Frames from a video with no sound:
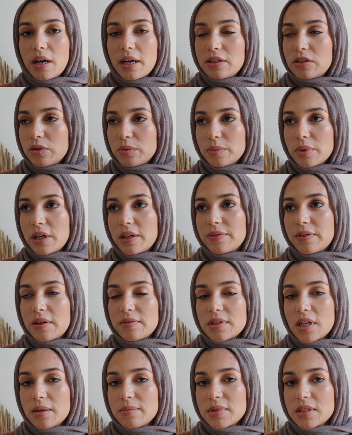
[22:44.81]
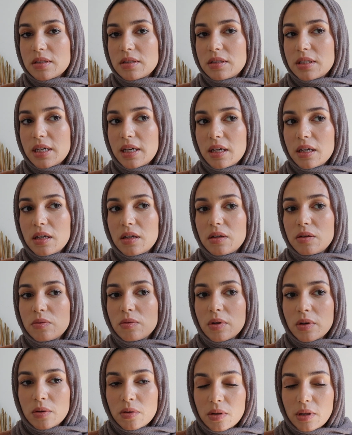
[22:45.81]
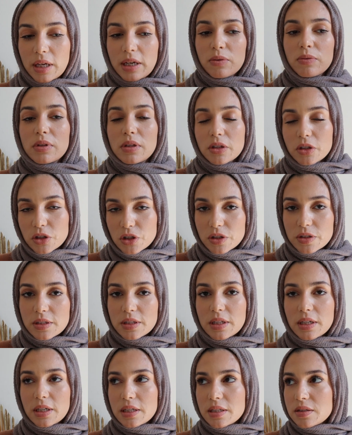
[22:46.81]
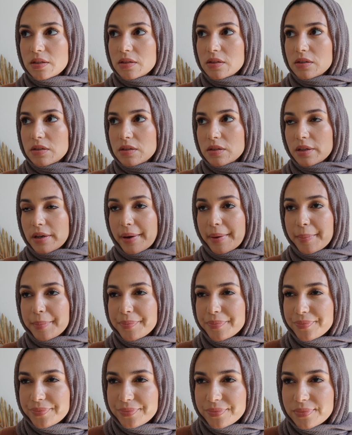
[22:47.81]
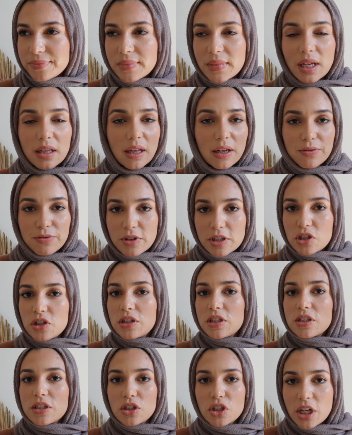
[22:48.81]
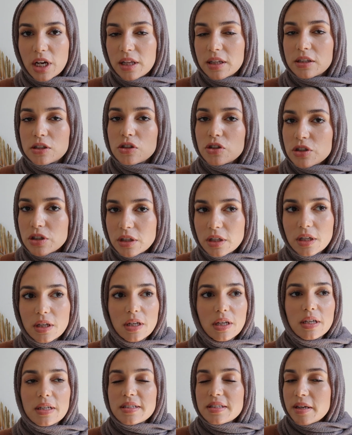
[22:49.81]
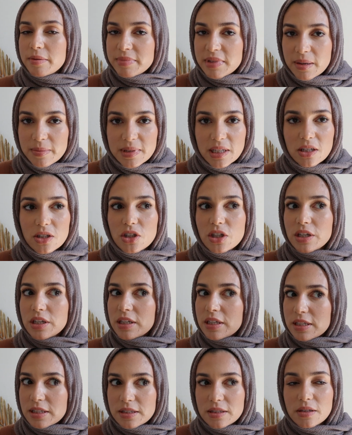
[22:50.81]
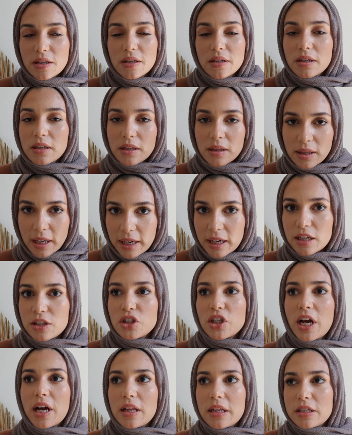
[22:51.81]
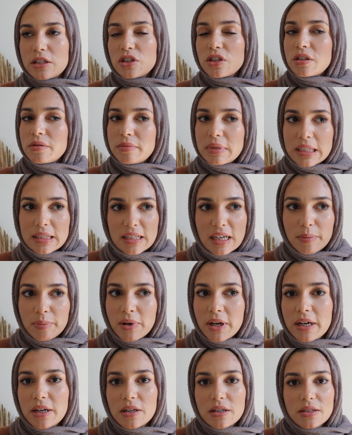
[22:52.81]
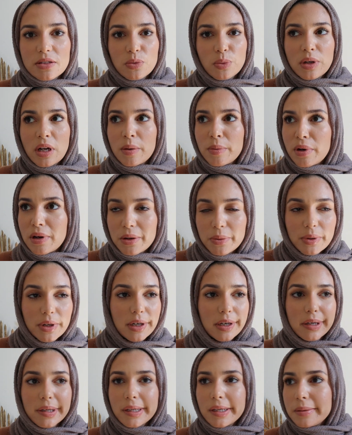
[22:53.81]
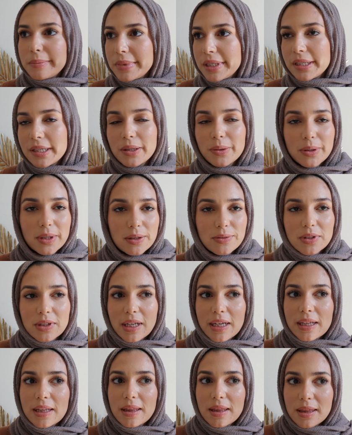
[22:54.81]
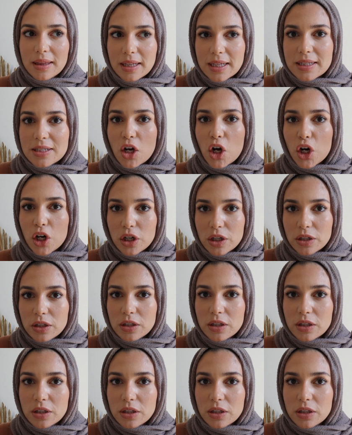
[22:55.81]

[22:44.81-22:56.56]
I don't pray 5 times a day, like religiously. It's like Fajr is a challenge. Sometimes Aisha is like a challenge. The midday prayers when I'm at work, in a meeting, whatever, like it's hard.